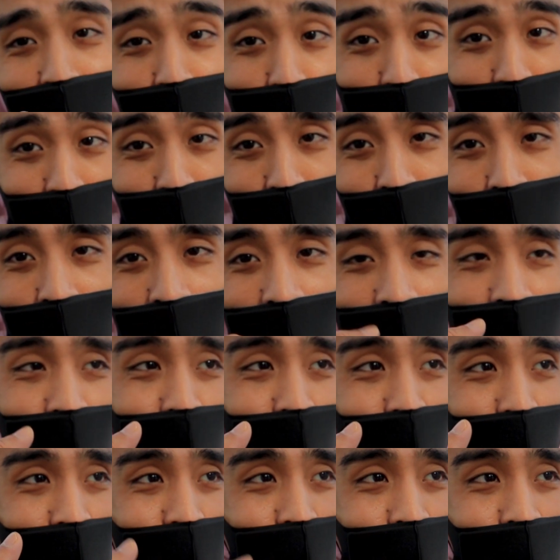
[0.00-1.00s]
You know, I
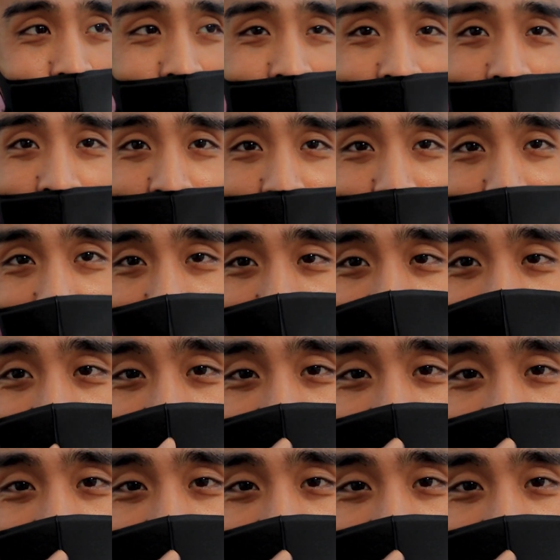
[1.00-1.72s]
don't know why I find